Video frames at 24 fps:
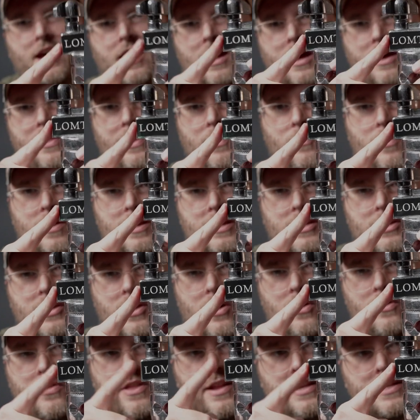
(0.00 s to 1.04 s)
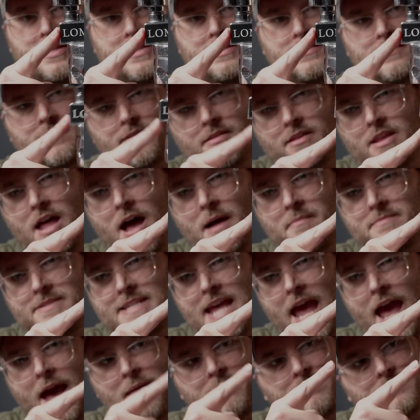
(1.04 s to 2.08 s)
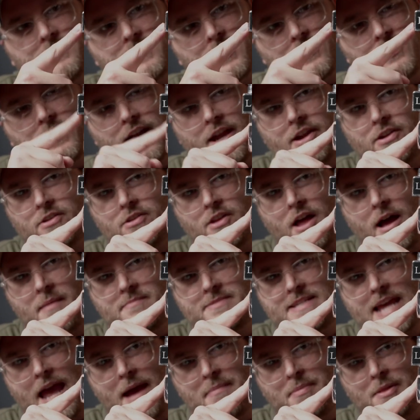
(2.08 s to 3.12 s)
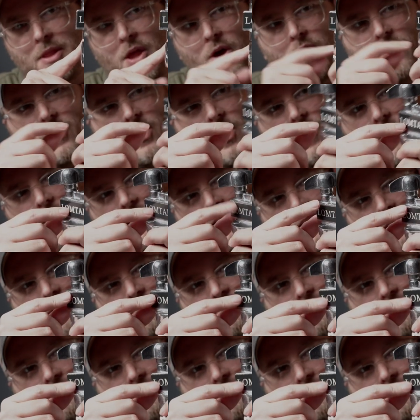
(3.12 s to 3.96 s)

They want you to know that it's Lomtap, so you got your Lomtap logo on a